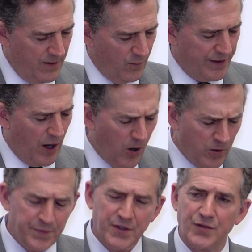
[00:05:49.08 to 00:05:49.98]
When the
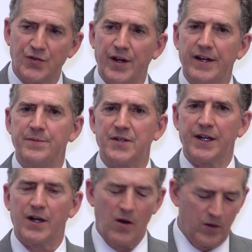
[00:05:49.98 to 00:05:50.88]
hopes, dreams,
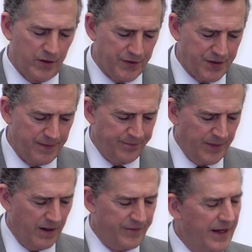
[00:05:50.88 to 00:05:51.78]
and goals
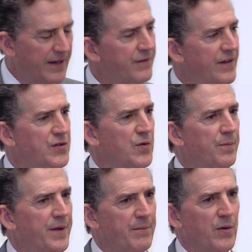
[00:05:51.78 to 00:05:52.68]
of individual
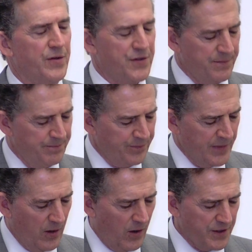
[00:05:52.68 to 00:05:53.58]
members
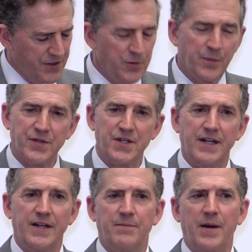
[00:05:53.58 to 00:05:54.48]
are
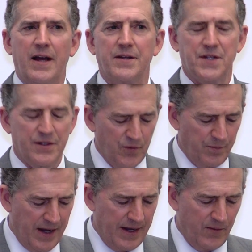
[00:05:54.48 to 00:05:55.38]
superseded by a central
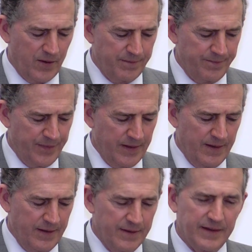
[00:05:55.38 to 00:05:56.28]
power,
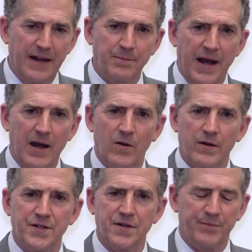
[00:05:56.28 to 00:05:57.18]
that
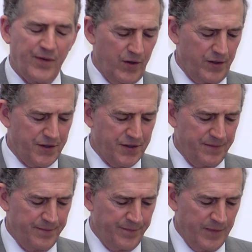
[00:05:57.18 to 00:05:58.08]
power subverts
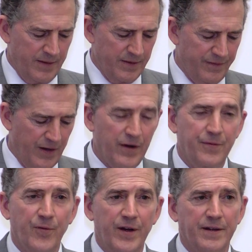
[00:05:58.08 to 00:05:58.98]
the very
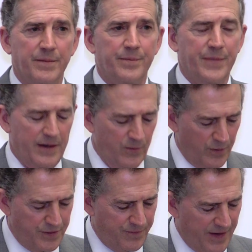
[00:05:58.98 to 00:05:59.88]
freedom it
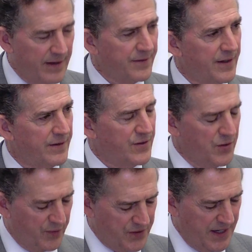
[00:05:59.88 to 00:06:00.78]
was founded
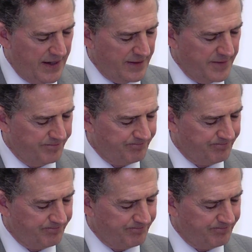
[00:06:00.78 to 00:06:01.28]
to protect.